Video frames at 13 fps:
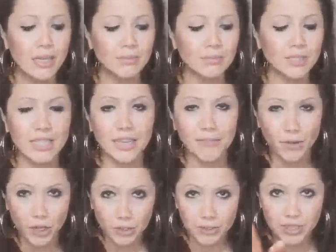so they
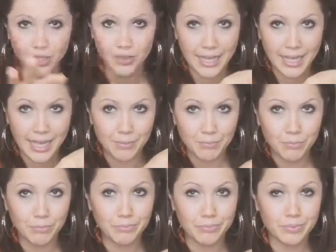followed it on the
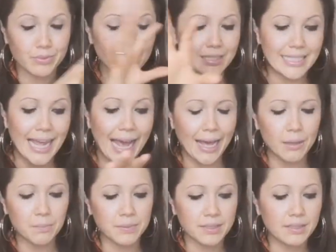same
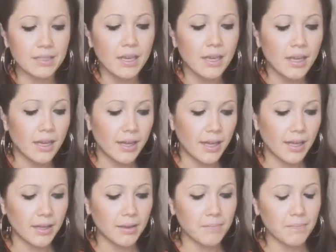steps,
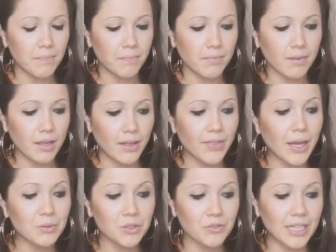and
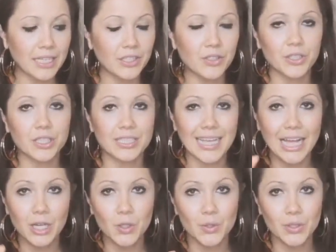that was really good, because
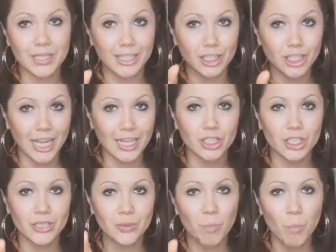that looked at
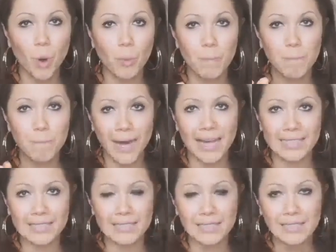challenging one
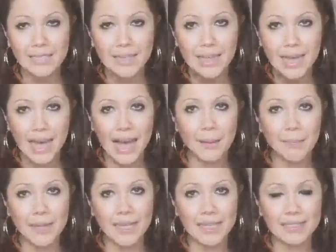bad
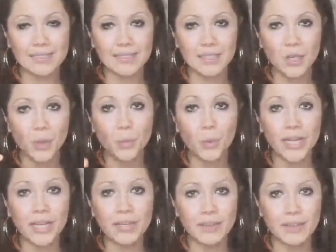habit a
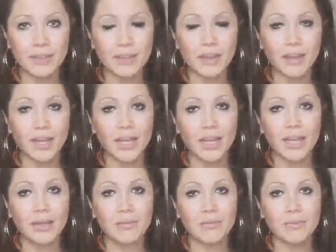week,
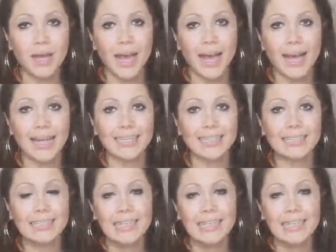and